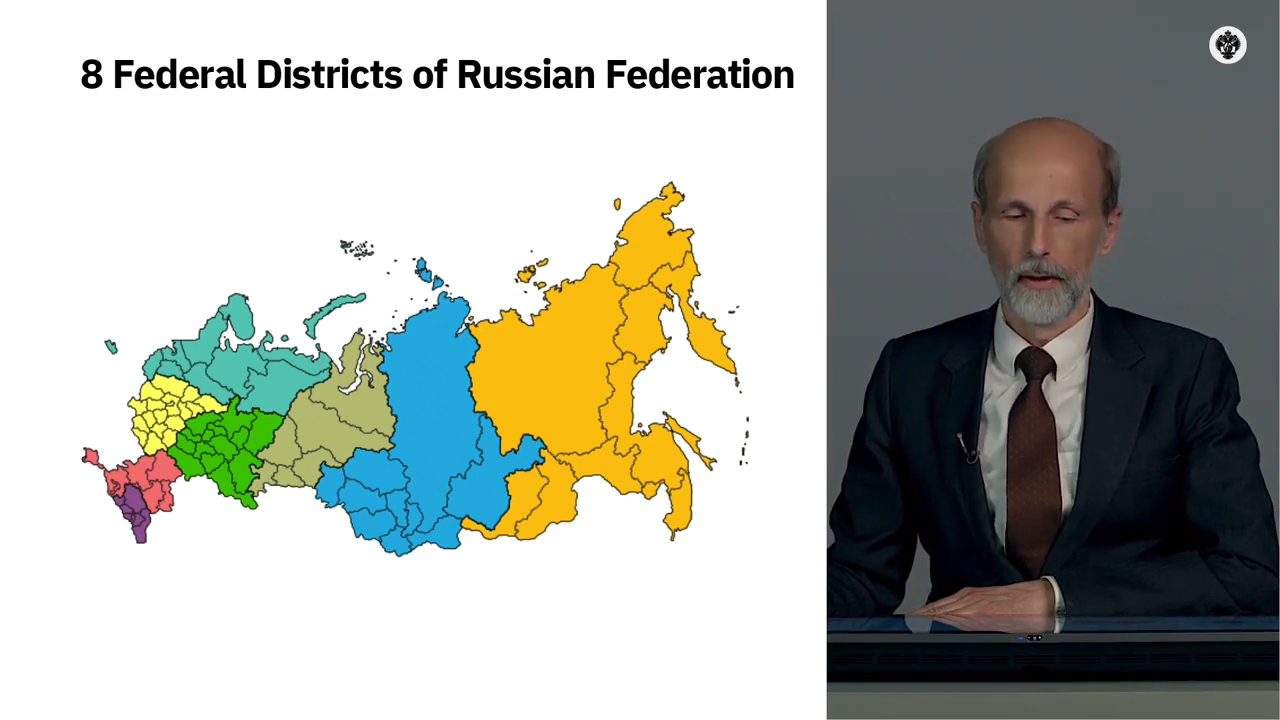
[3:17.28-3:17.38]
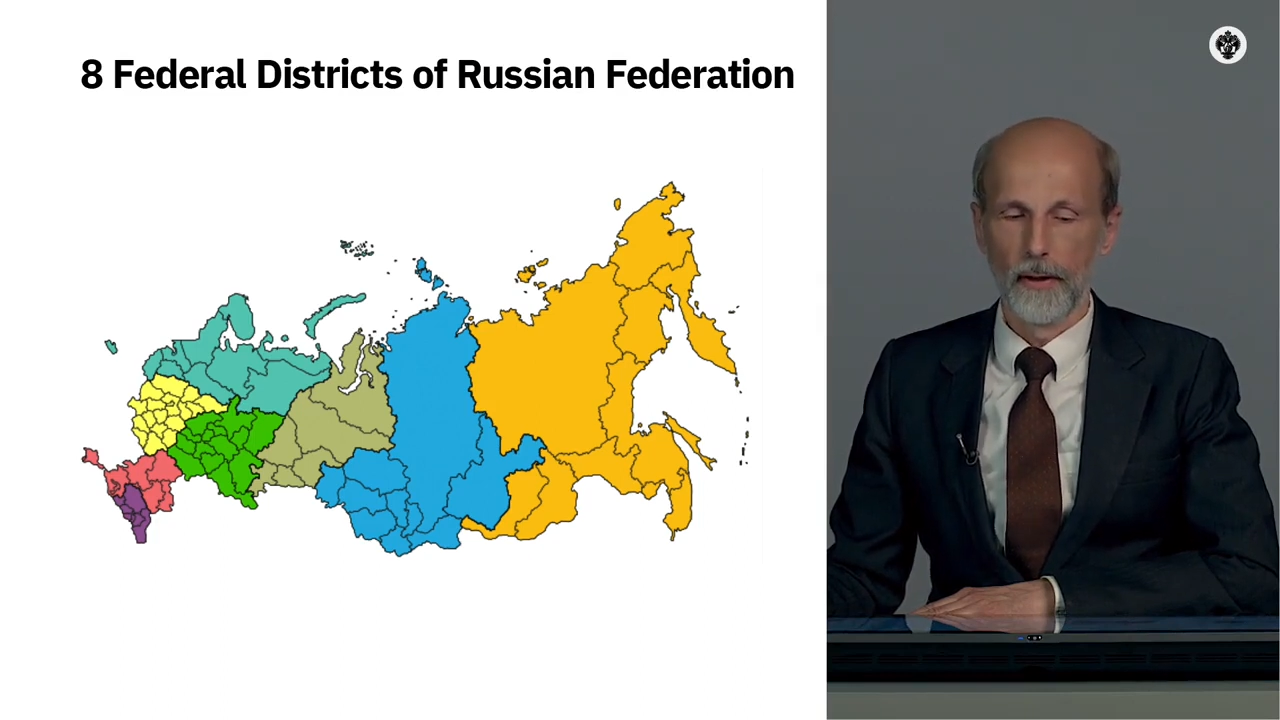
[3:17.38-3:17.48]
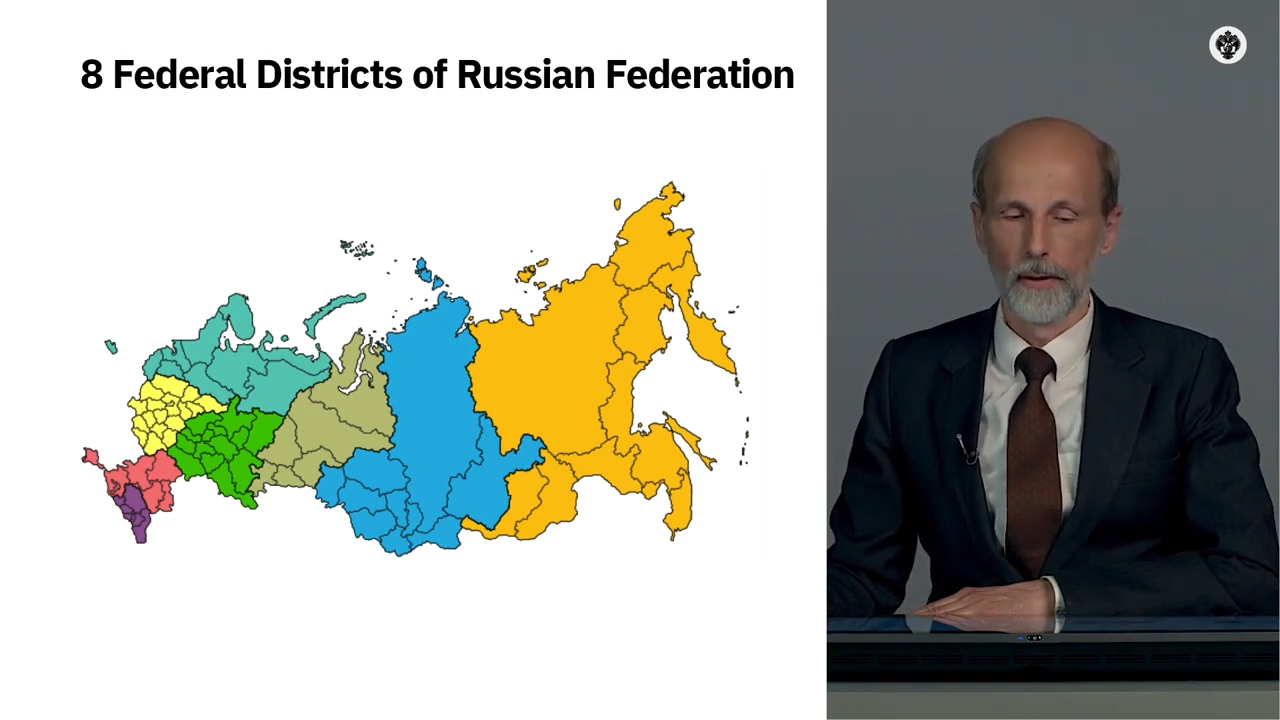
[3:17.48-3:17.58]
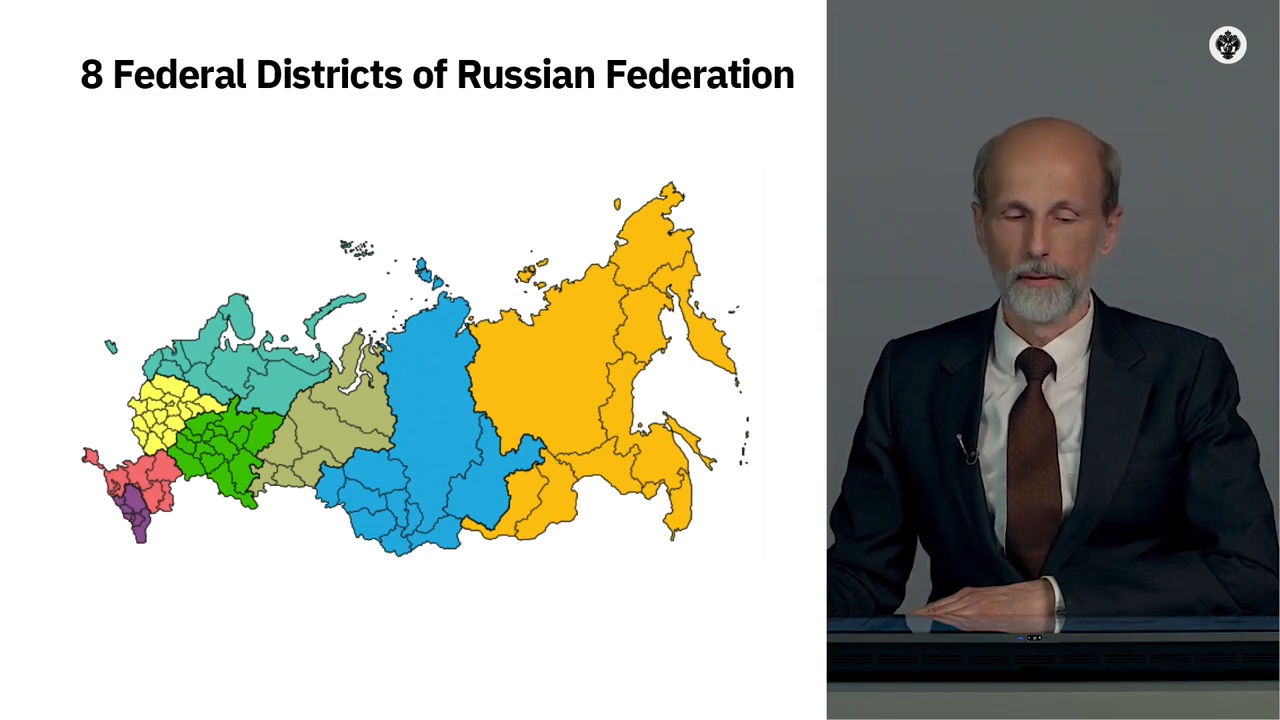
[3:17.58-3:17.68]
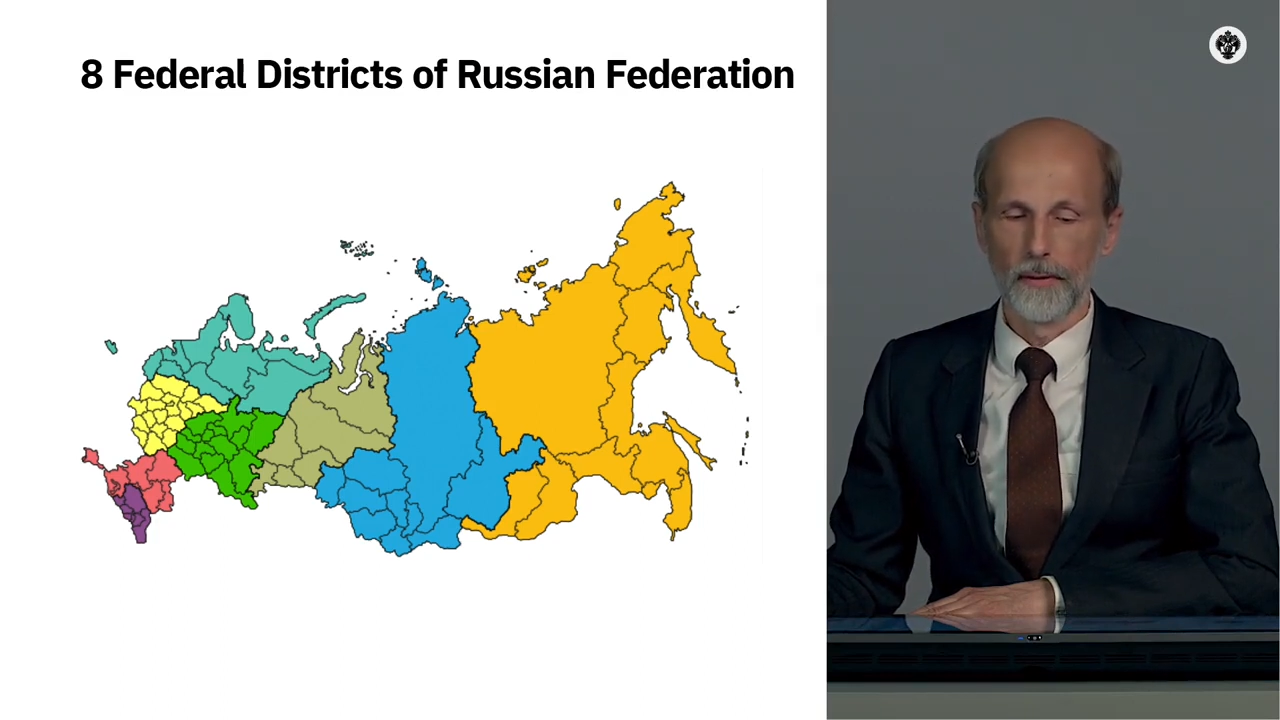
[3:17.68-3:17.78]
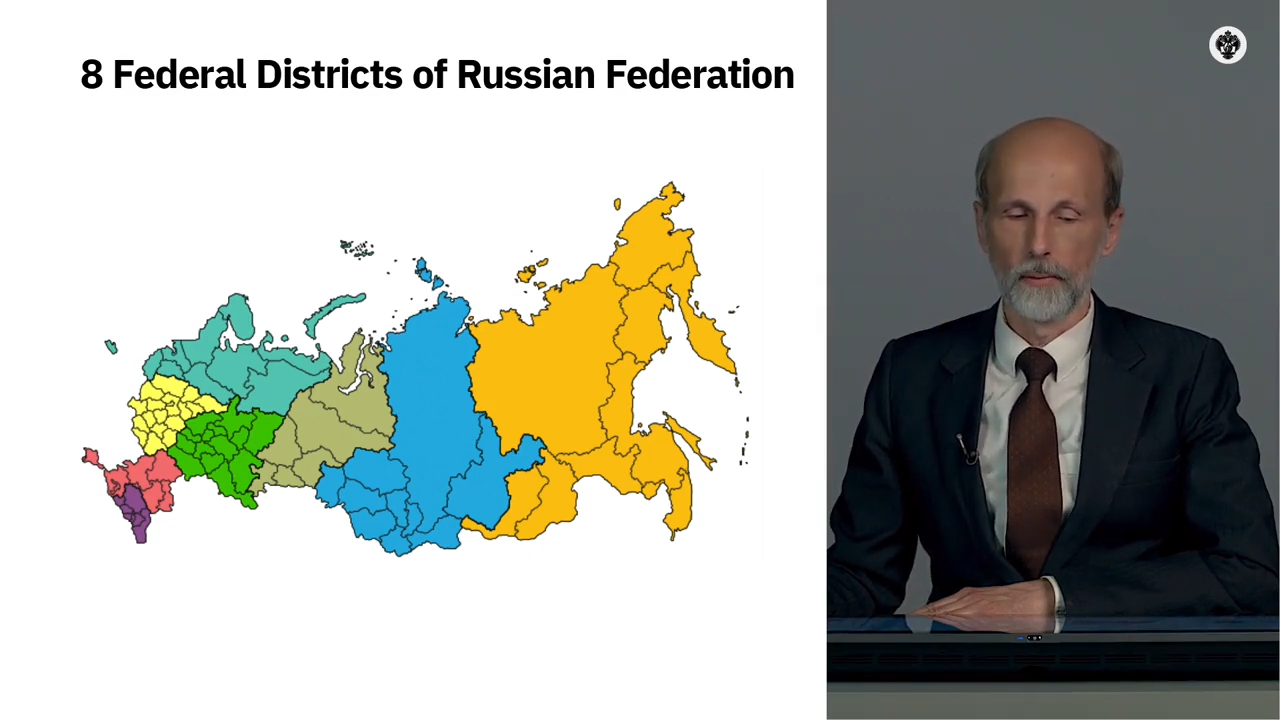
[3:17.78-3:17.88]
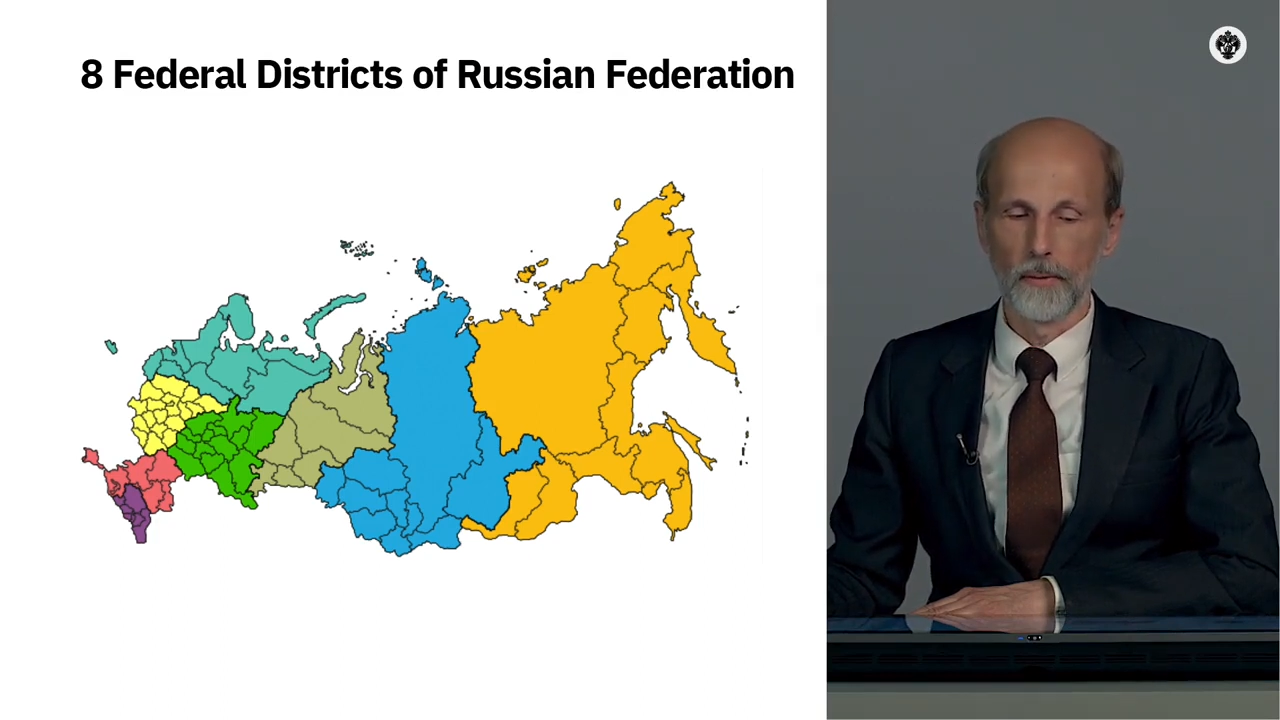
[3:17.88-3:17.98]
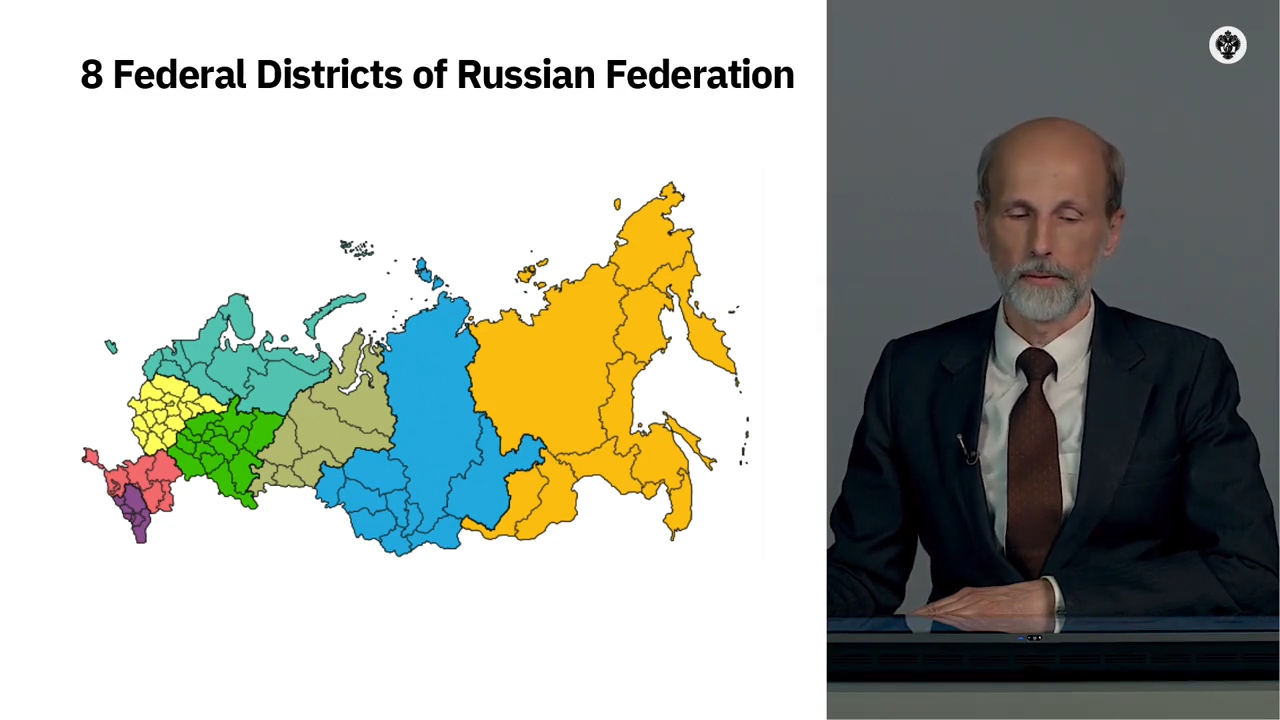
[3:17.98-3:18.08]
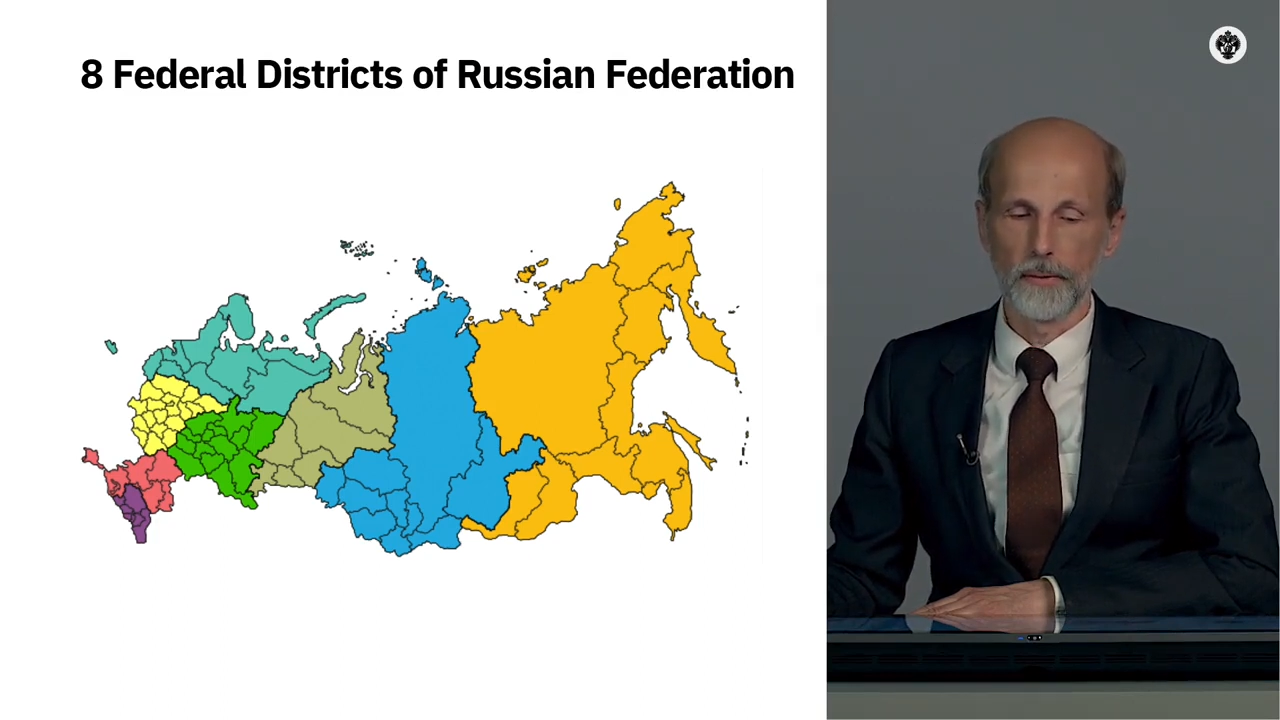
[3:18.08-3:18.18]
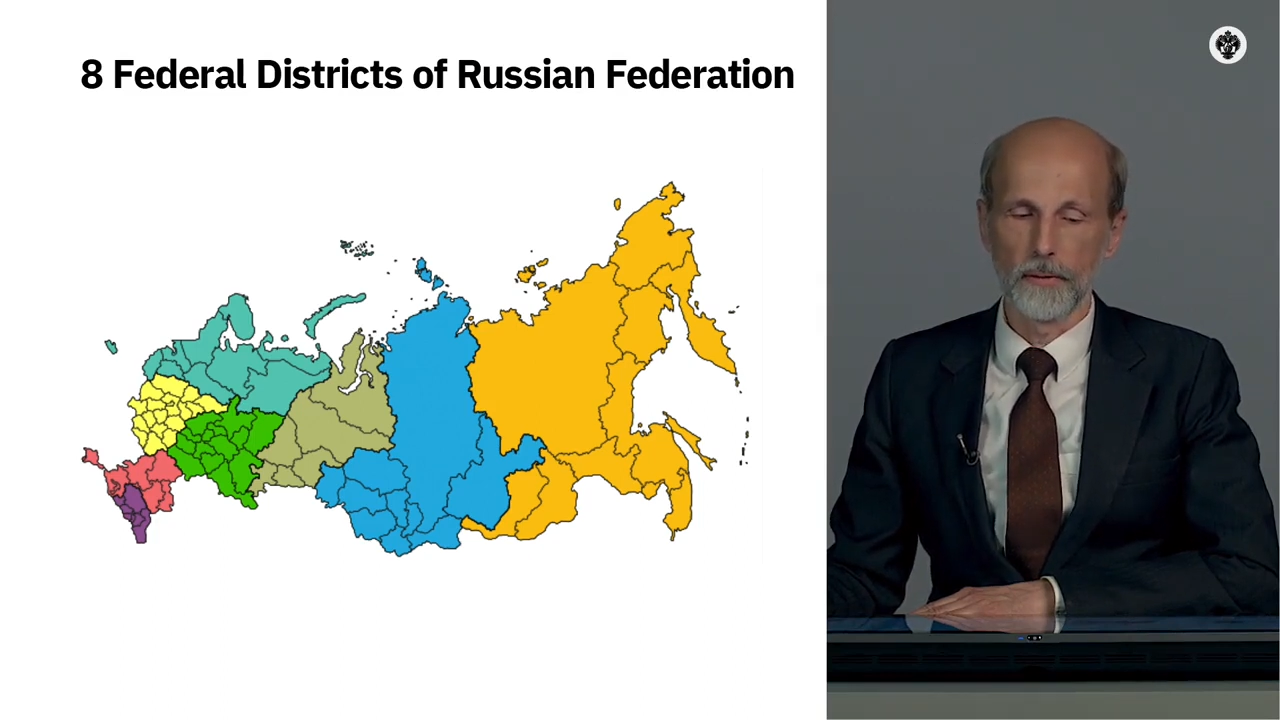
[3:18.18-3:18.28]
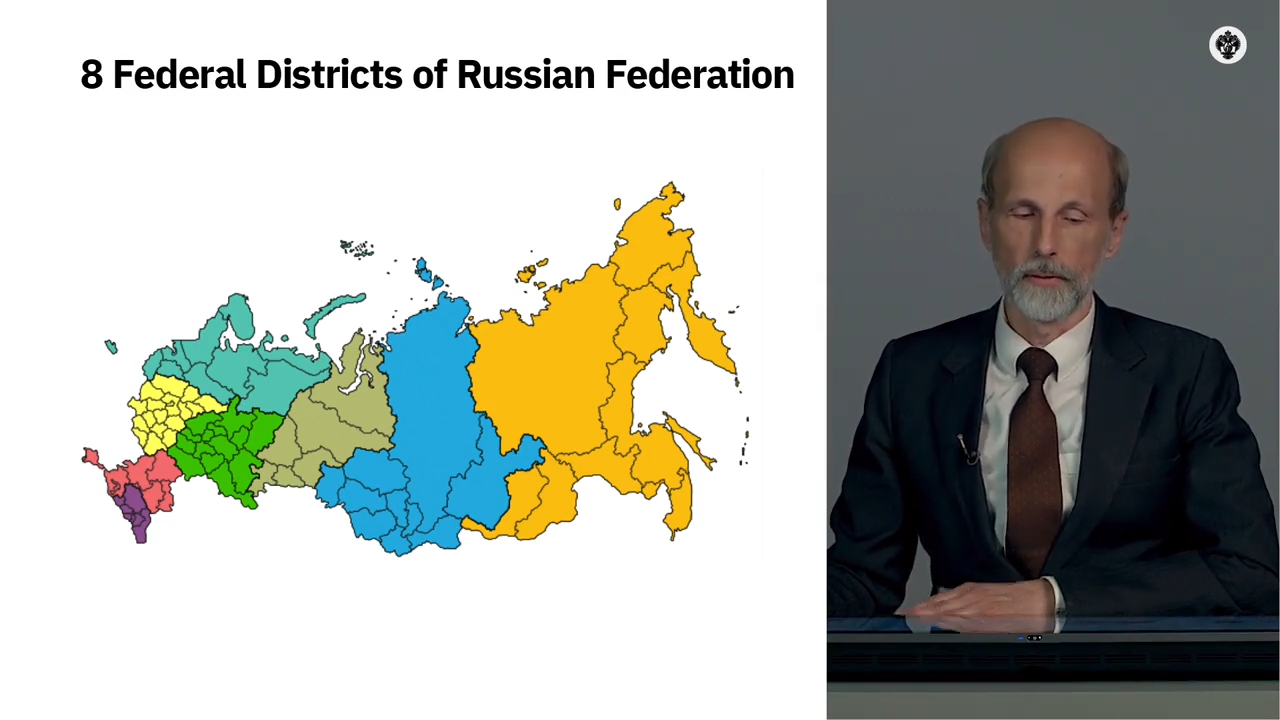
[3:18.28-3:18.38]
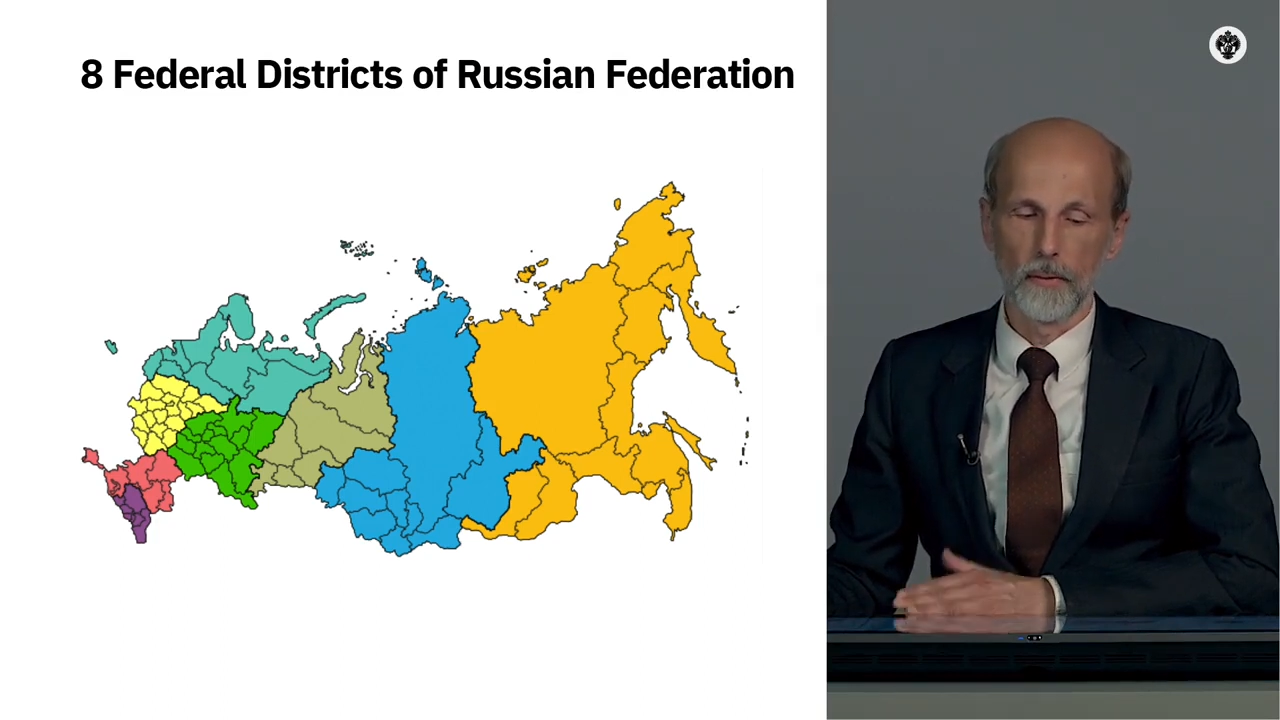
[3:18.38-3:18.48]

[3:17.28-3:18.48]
And there was a